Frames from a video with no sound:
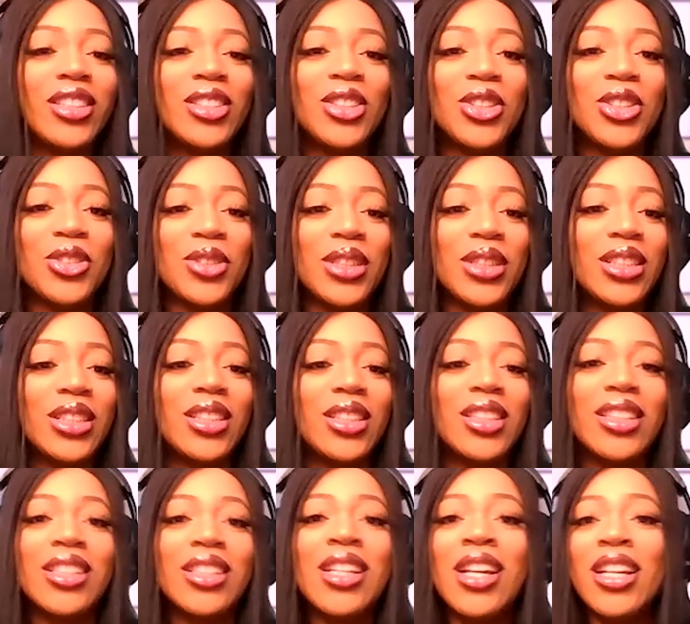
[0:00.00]
degrees
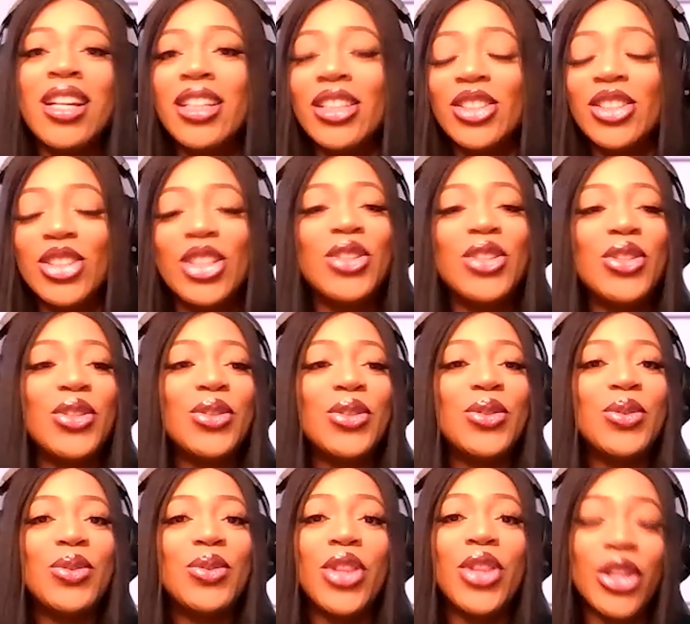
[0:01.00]
to
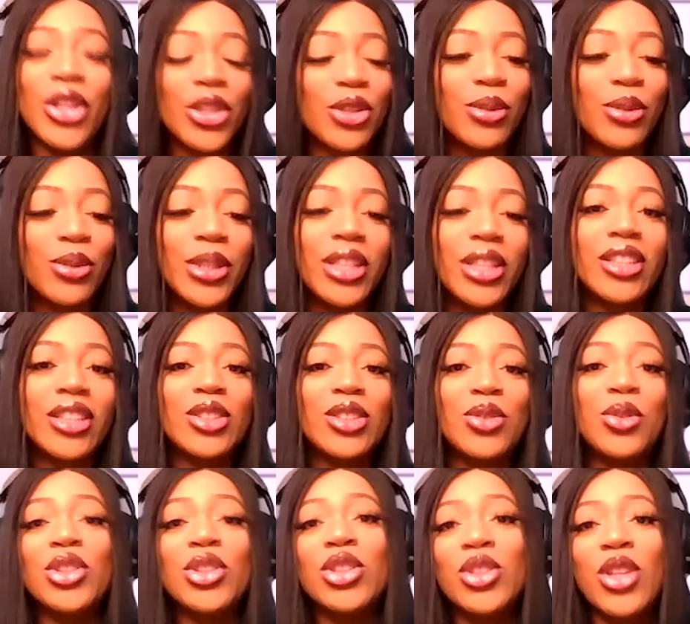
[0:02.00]
continue their careers
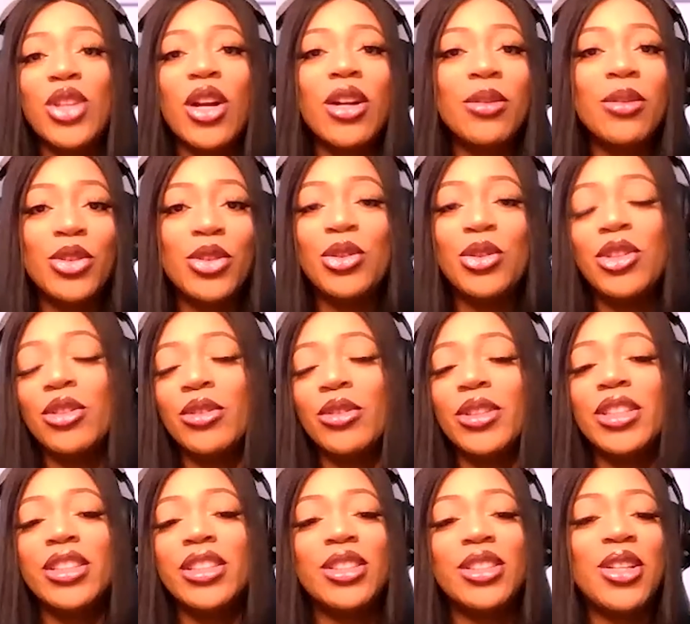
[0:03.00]
or start new
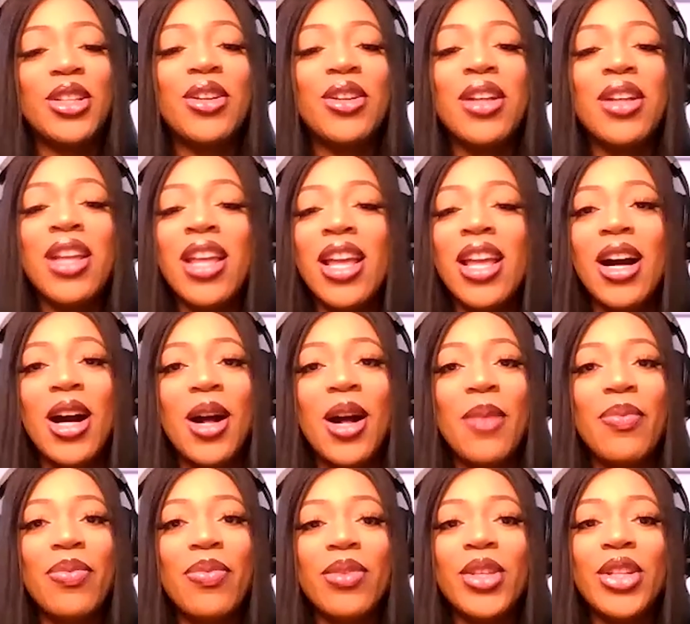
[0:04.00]
careers. So,
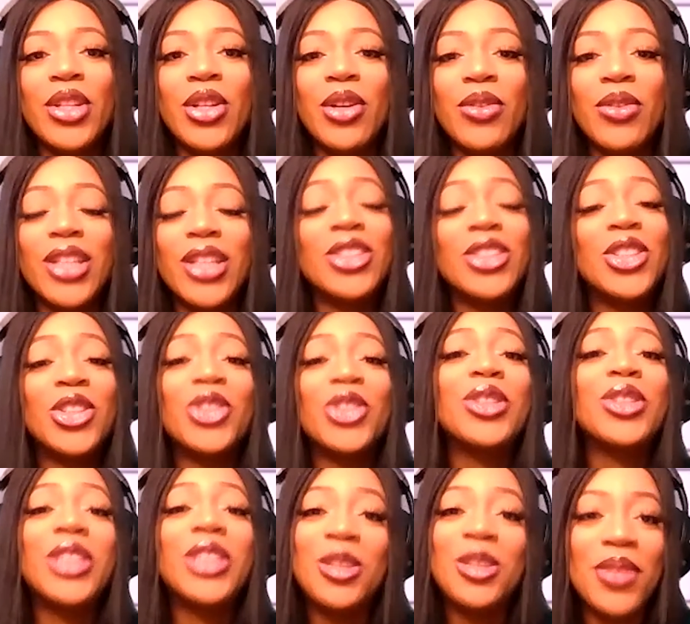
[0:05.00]
the
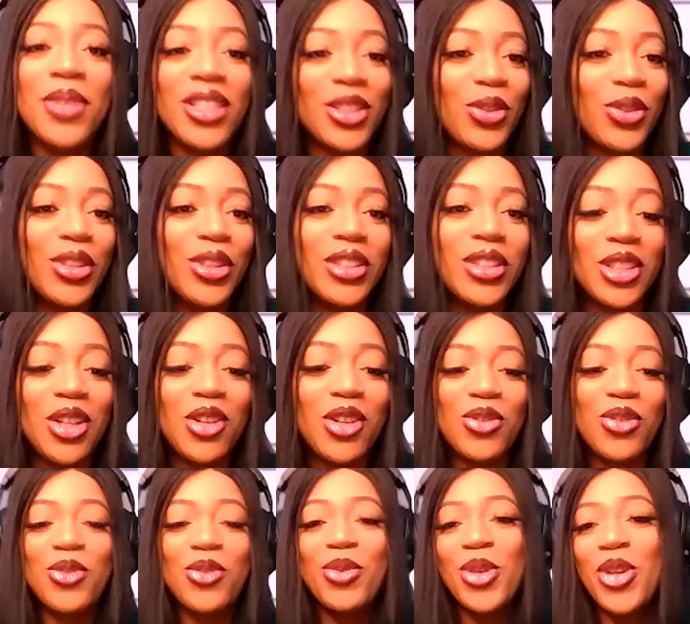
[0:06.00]
degree speaks for itself,
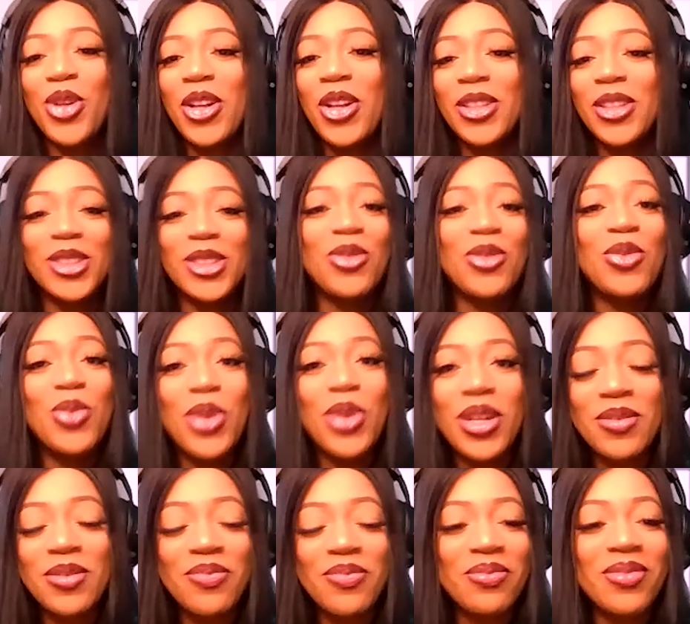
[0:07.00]
regardless of
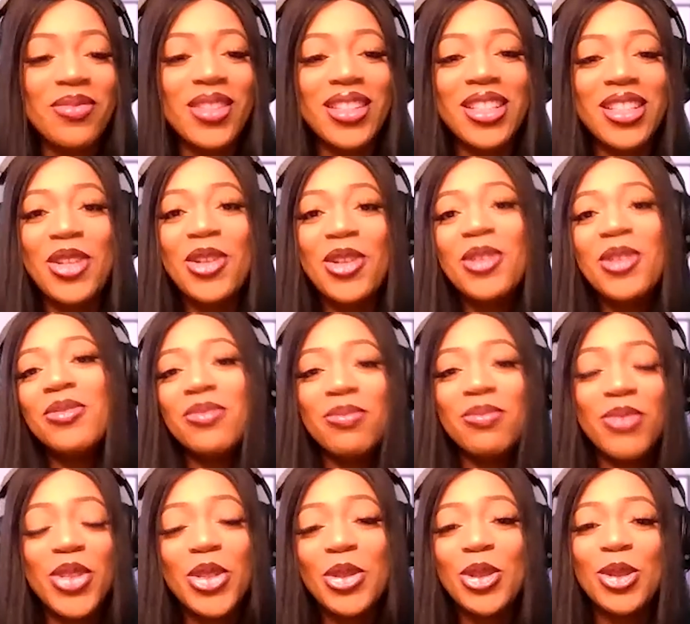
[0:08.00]
what,
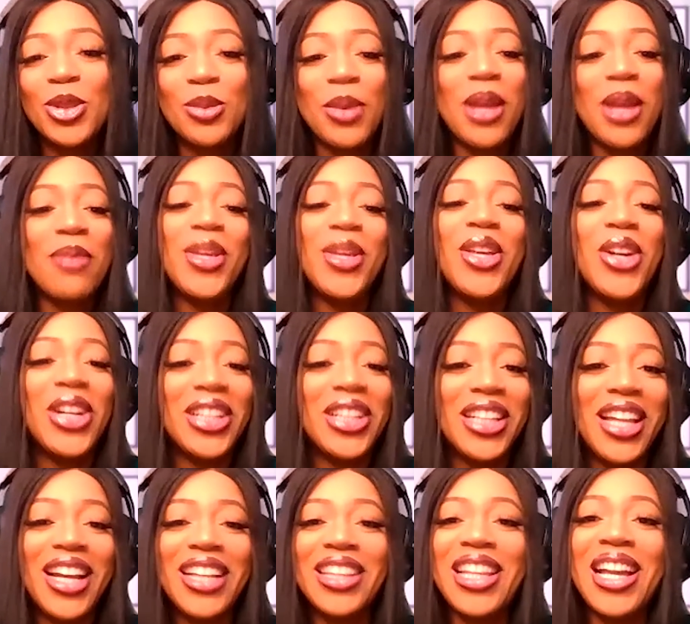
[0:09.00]
news might be
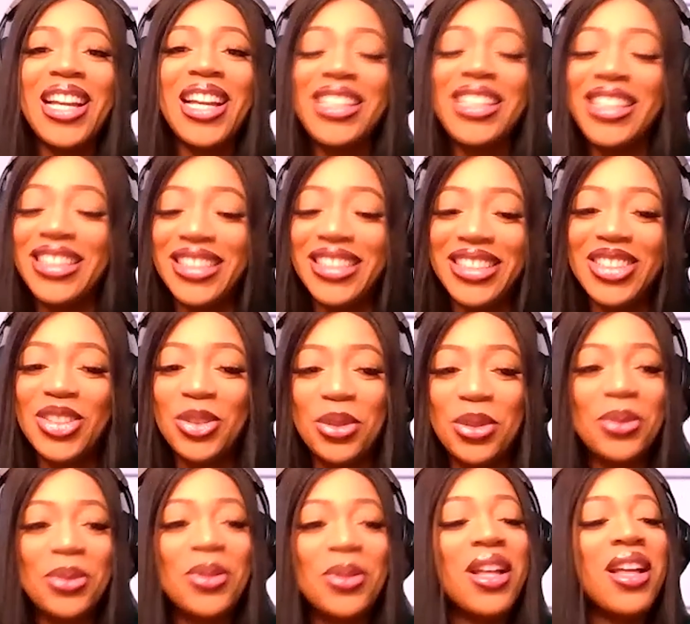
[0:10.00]
online that isn't true.